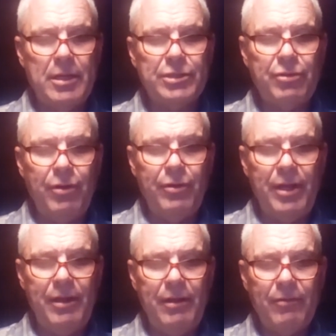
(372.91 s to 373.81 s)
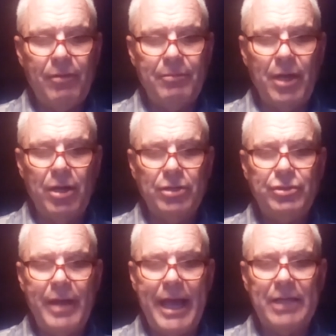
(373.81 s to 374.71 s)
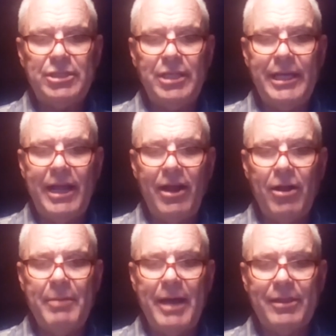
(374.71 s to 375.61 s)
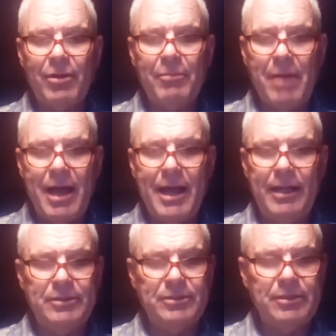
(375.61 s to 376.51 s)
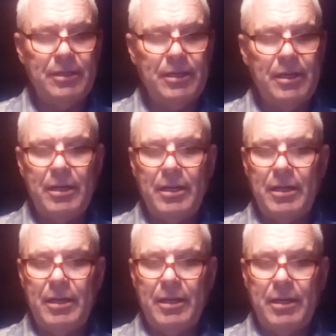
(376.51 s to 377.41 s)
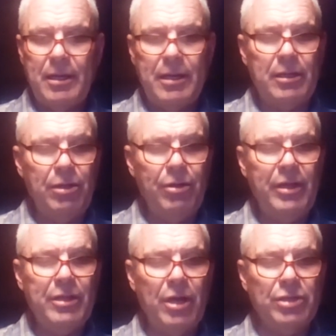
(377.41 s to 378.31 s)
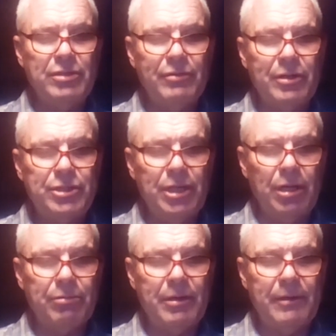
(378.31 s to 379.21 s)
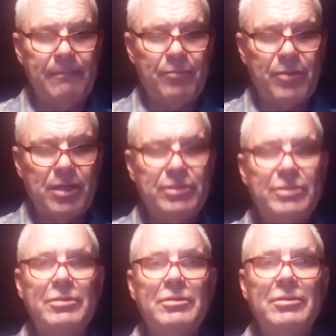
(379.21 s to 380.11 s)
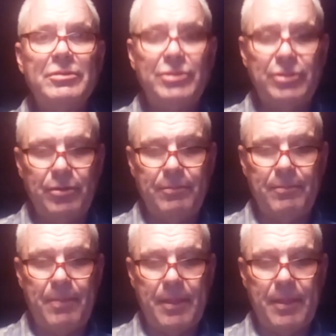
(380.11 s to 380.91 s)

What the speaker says: Scrutiny from those who actually care about their minds, including those of their children, consume.